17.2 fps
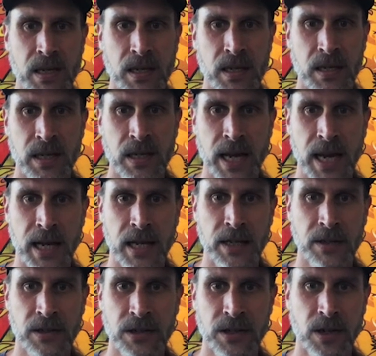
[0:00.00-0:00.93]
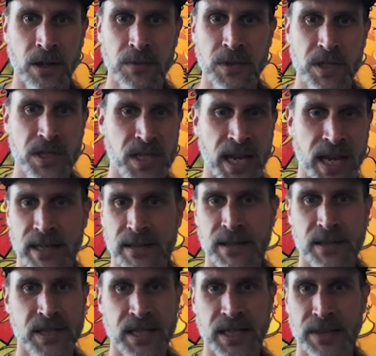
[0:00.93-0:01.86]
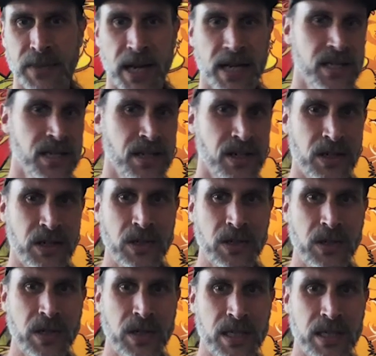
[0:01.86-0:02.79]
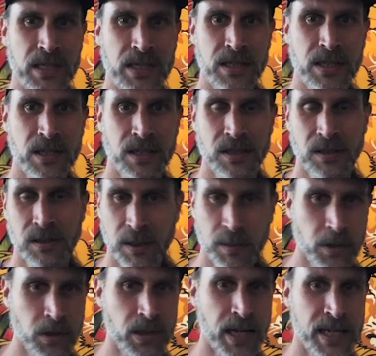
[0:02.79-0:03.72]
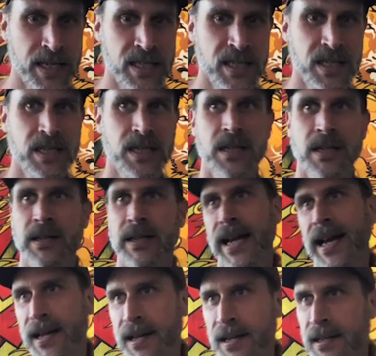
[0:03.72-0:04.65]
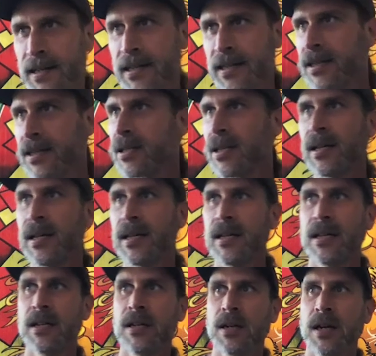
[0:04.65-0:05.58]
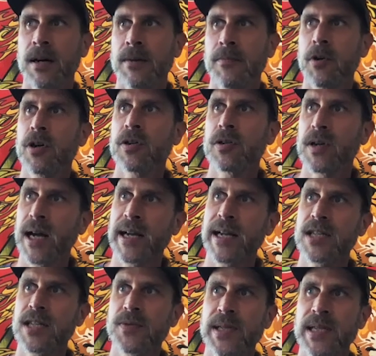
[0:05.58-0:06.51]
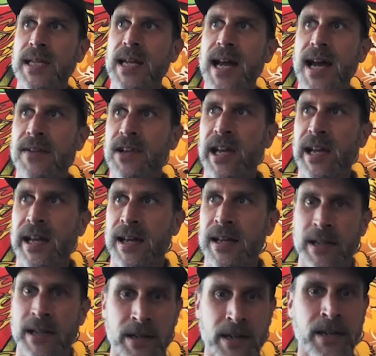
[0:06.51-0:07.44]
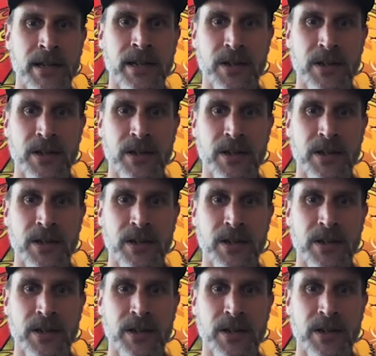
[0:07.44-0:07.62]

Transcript: you know, I'm just psyched to see Mexico liberalizing, and Canada, and I guess we did have a hand in the